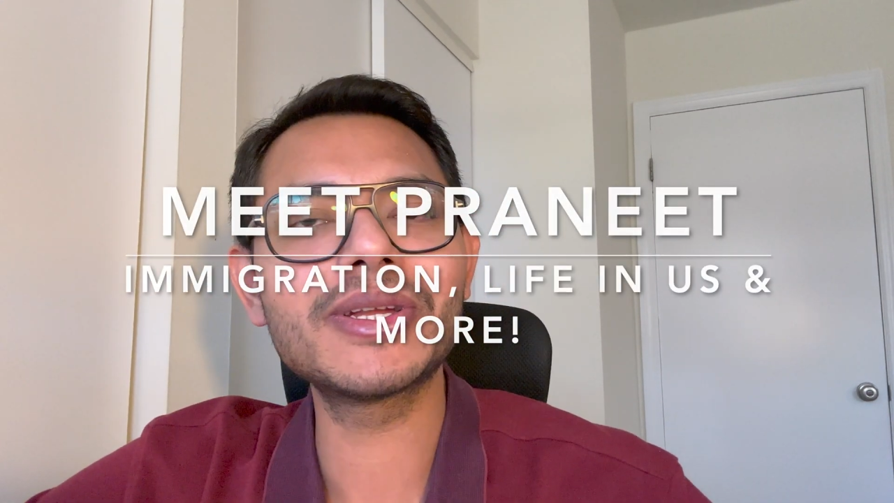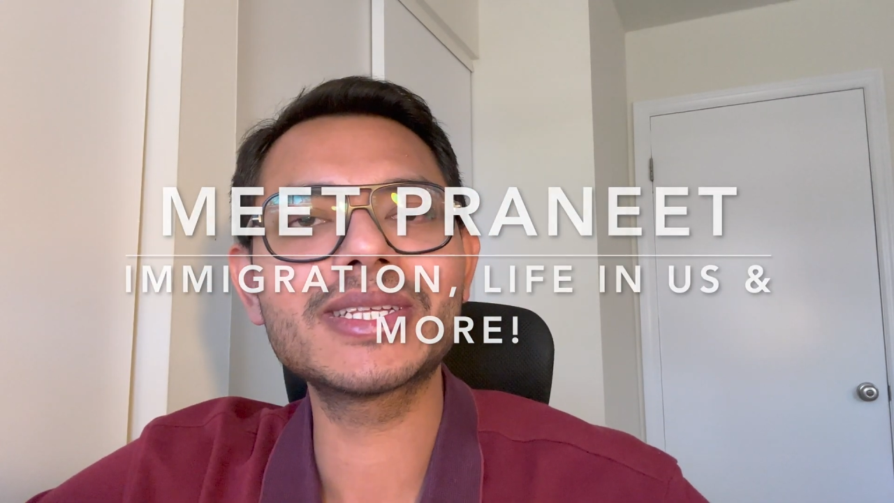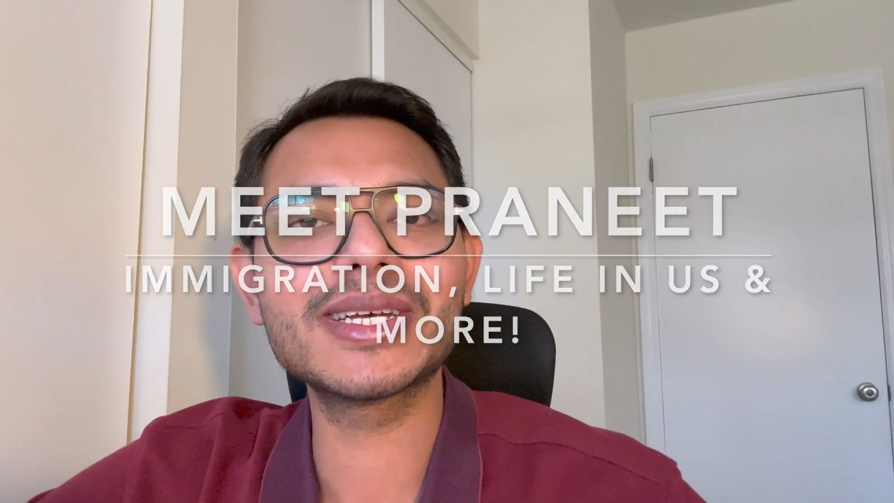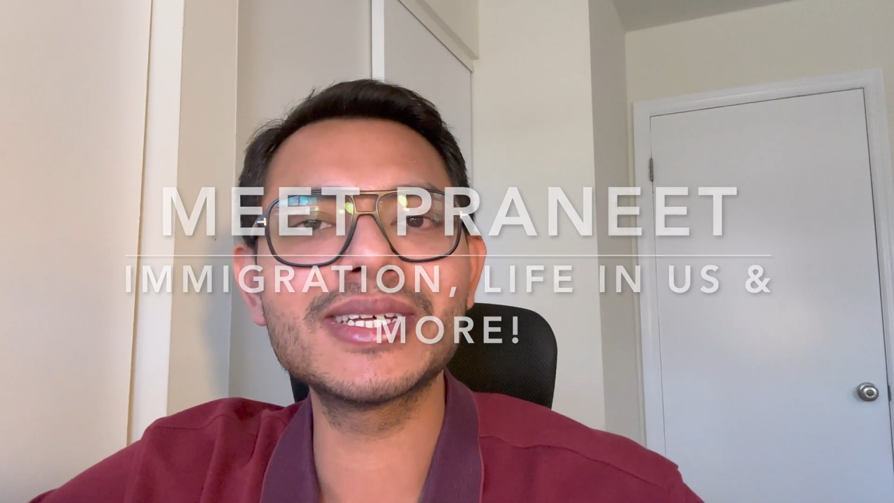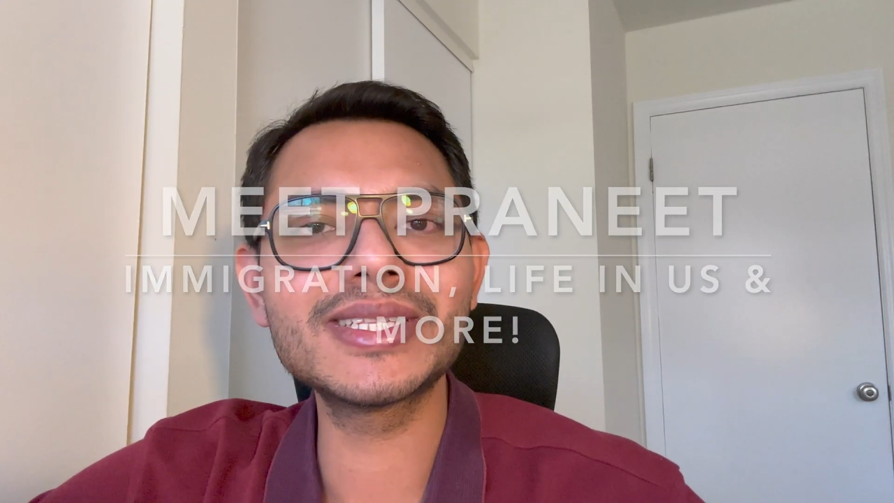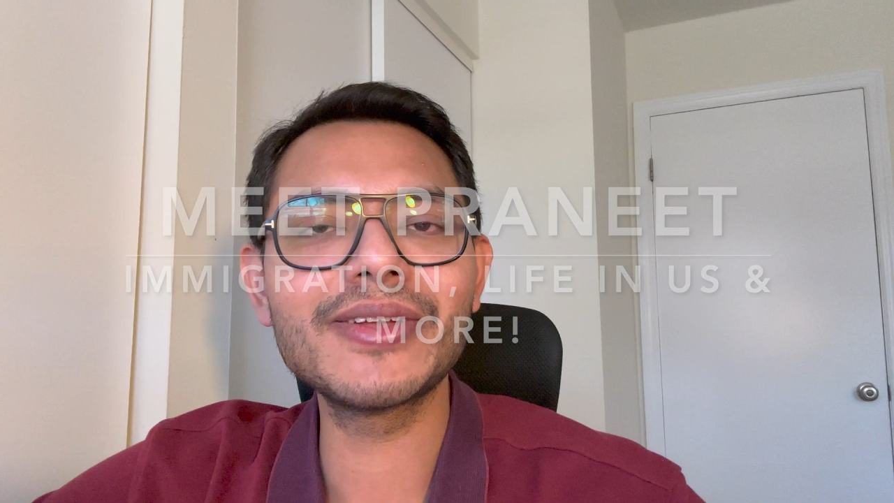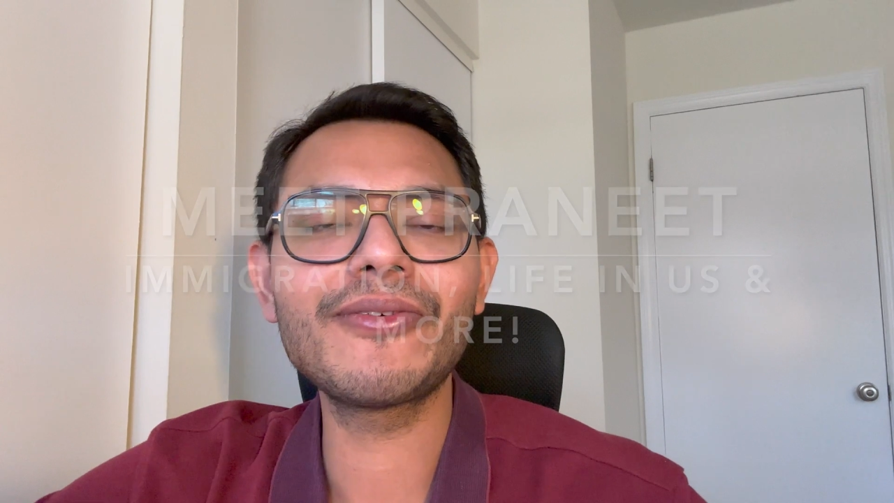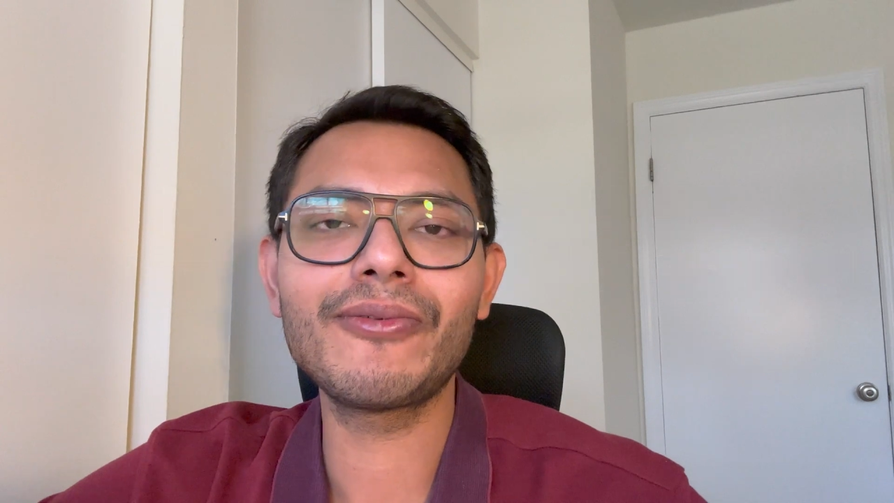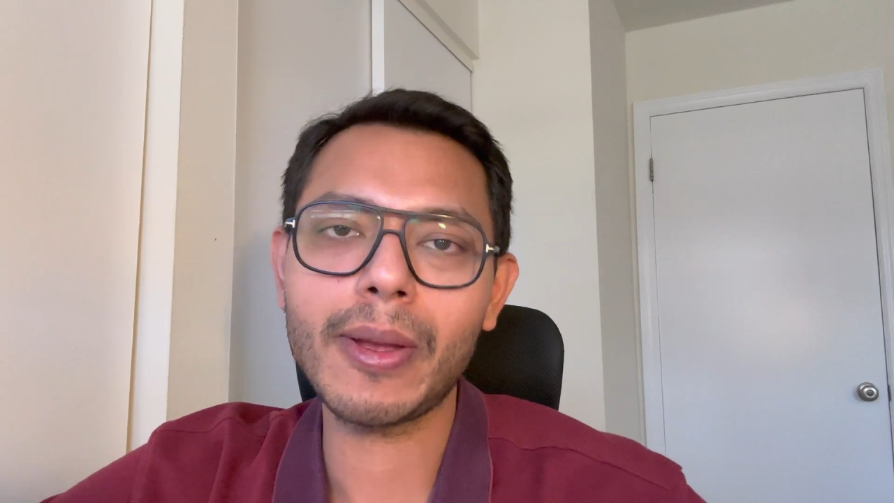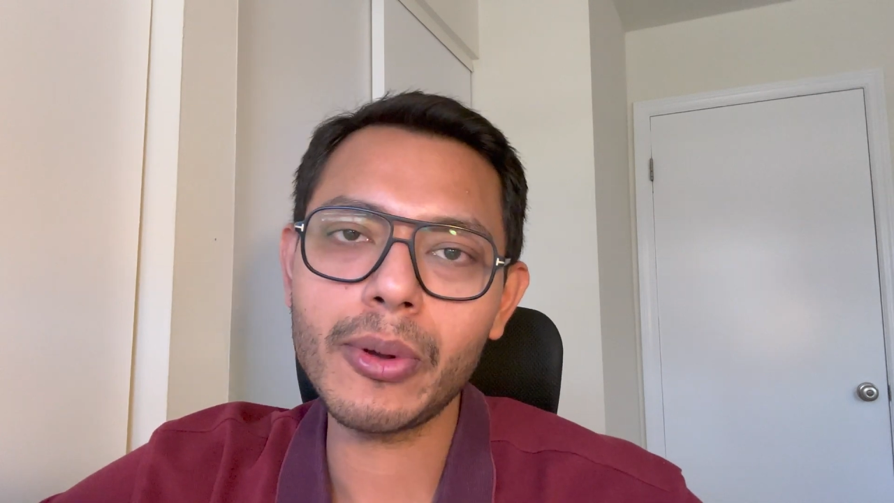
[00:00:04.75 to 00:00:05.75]
discuss the
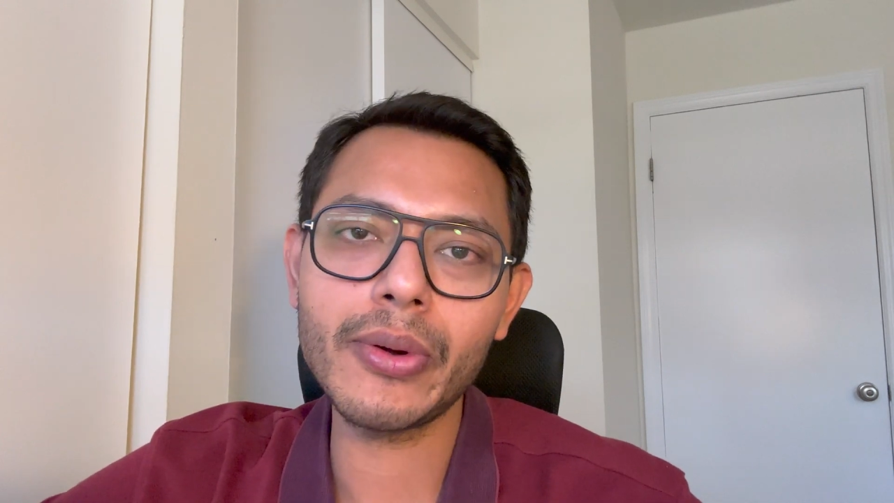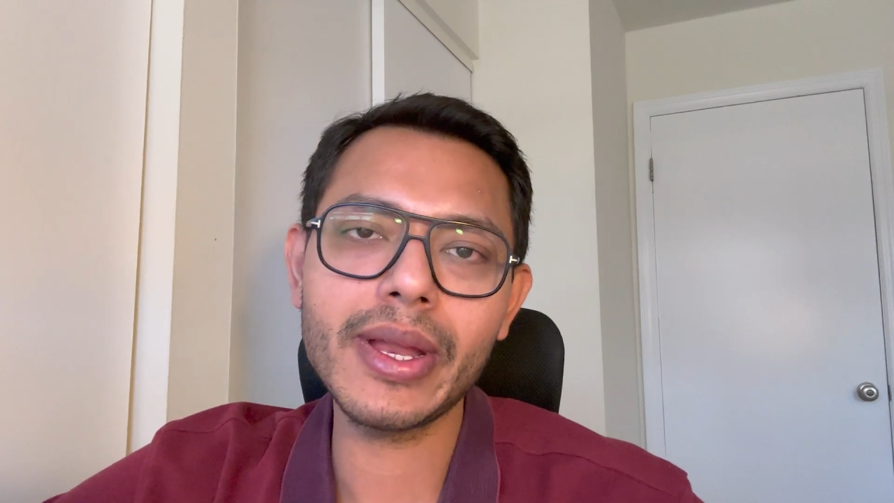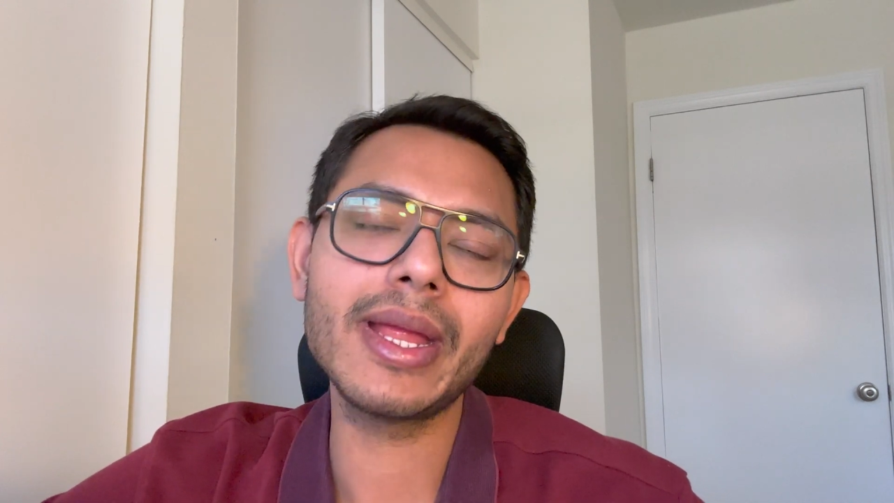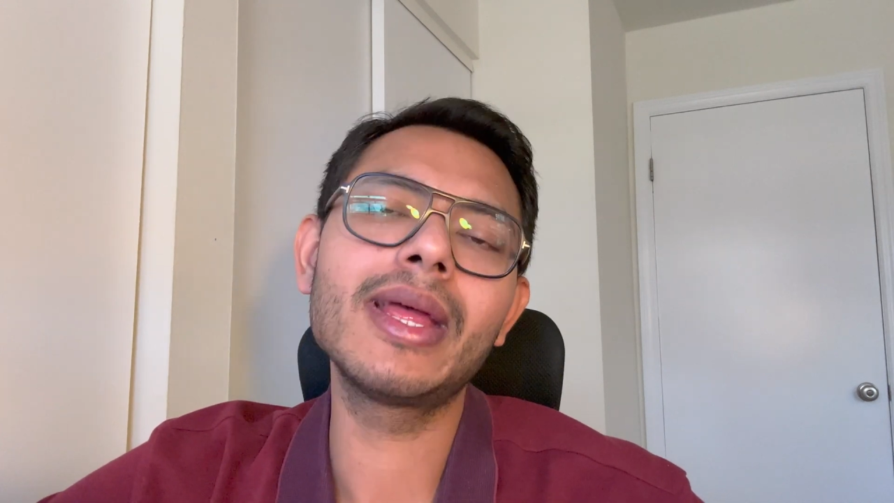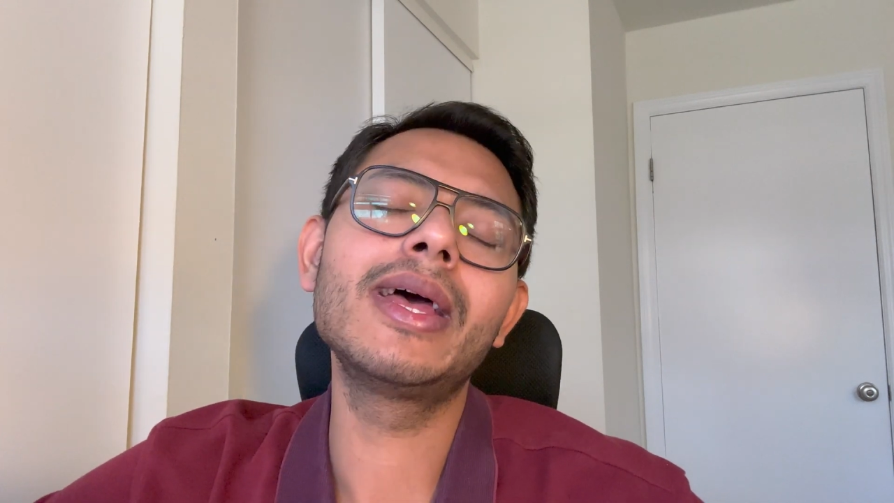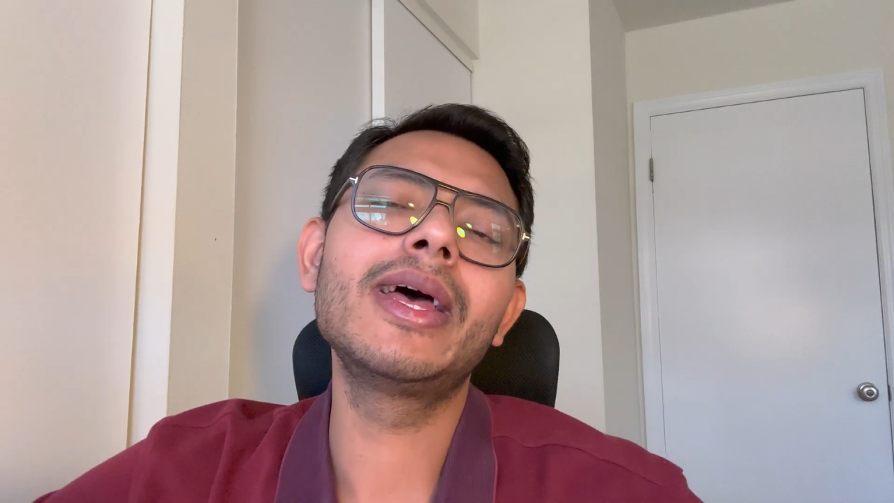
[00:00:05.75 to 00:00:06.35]
February